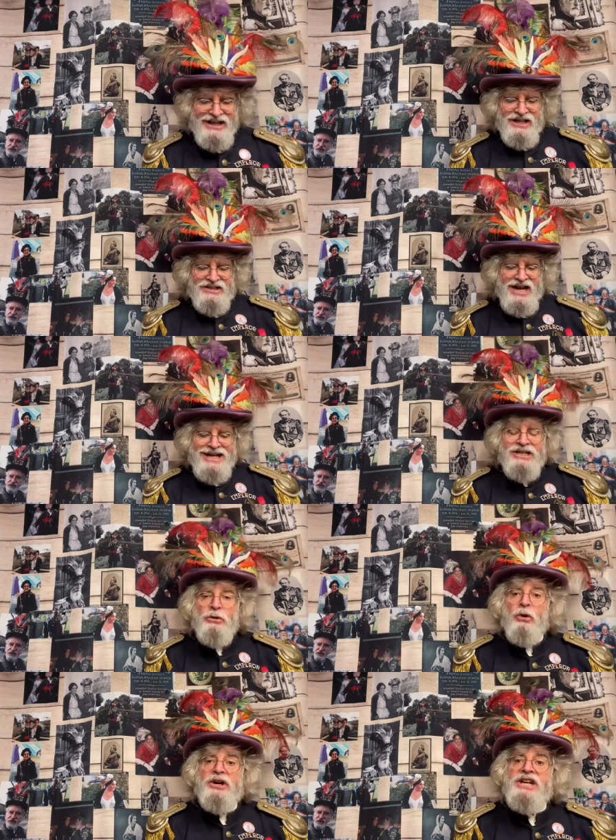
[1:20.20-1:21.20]
Take
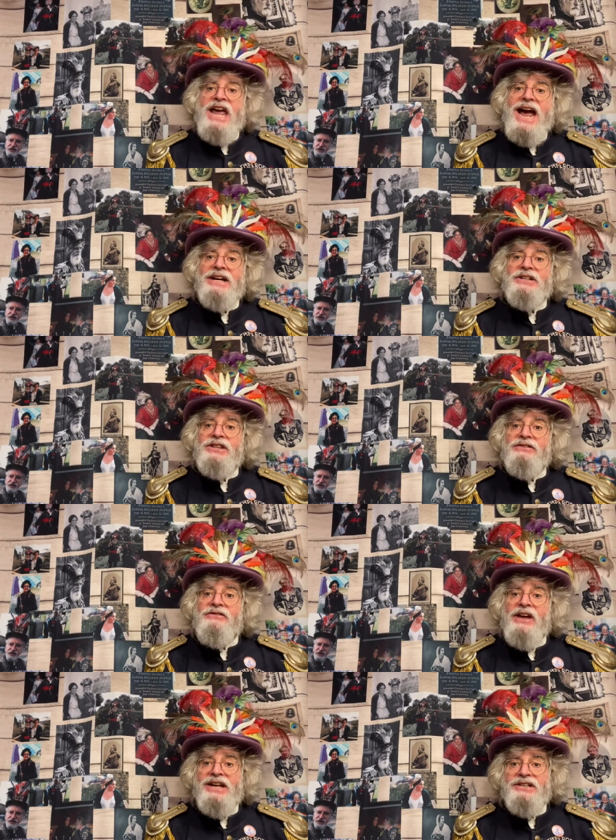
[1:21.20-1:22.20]
your cat to the
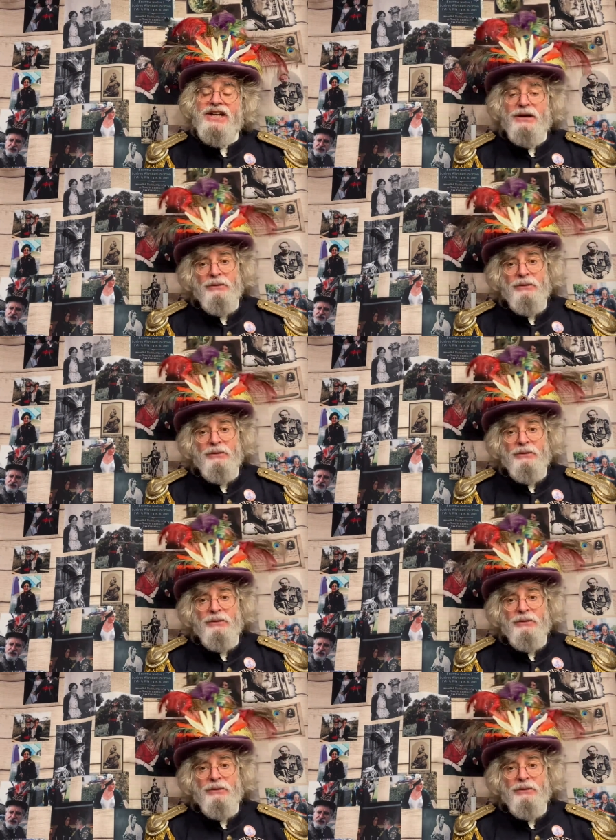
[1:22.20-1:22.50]
vet day.